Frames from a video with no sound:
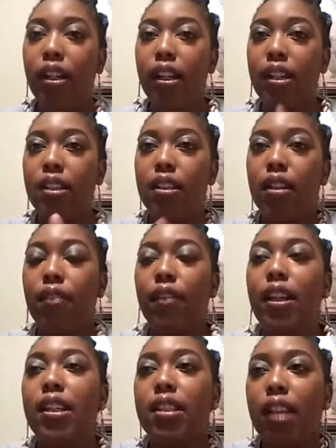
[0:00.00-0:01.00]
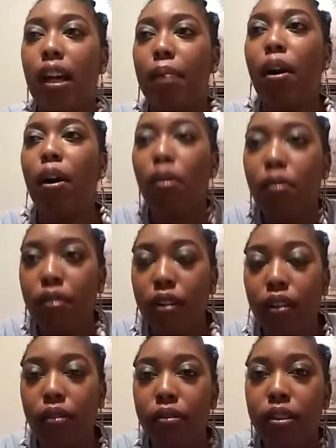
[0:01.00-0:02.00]
and stuff, and stop holding
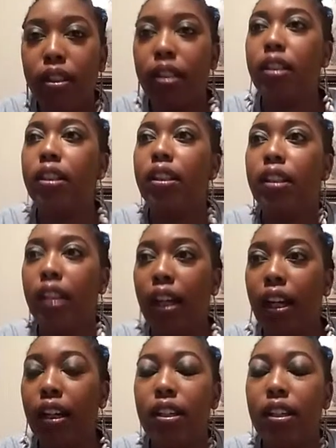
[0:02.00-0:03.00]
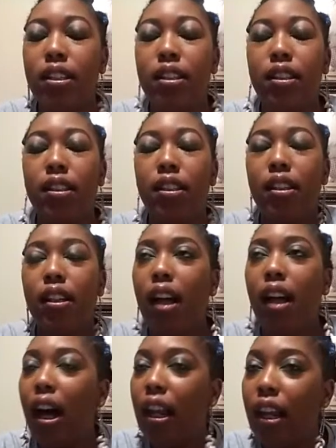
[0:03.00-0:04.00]
on to that because
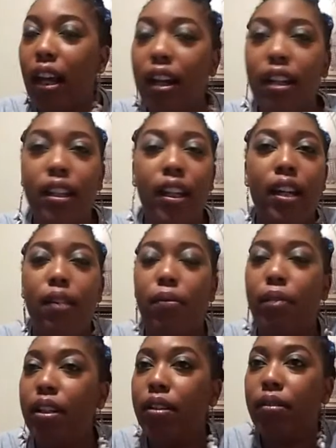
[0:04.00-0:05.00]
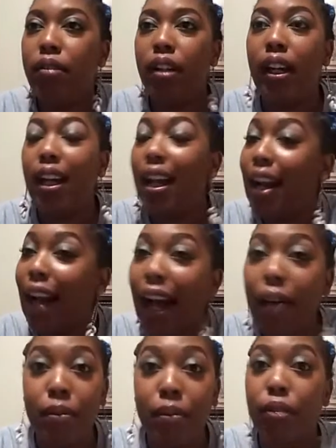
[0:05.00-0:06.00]
a lot of that we do that, and
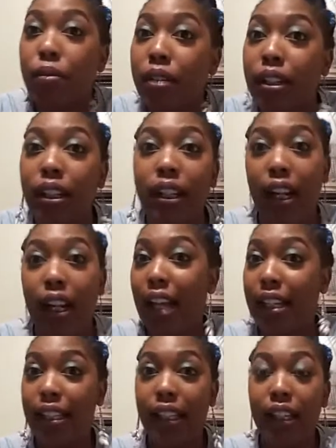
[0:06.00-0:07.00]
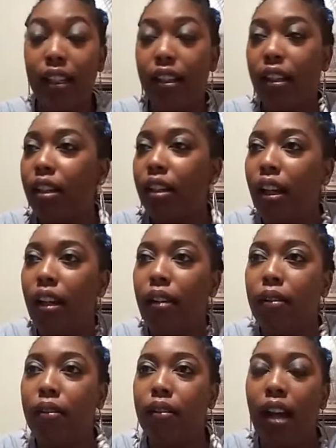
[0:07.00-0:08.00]
I'm doing it, and I did it,
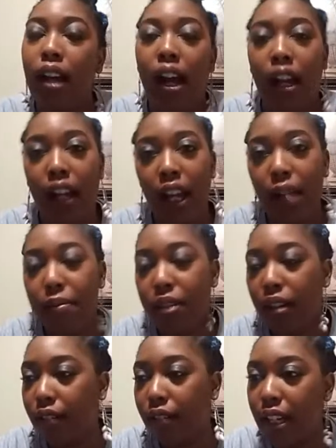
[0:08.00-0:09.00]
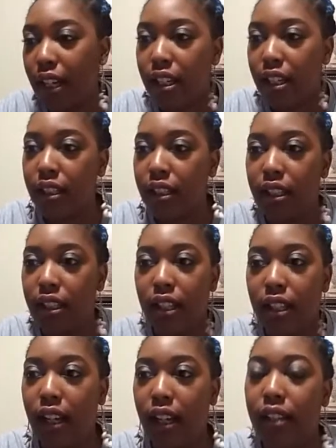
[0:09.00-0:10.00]
and I came to a realization. It's
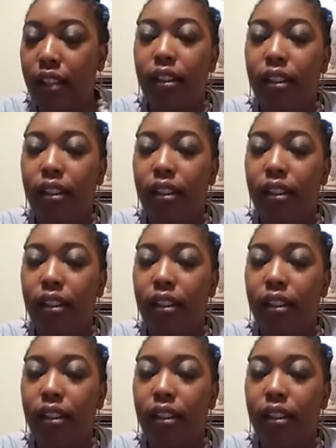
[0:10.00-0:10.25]
like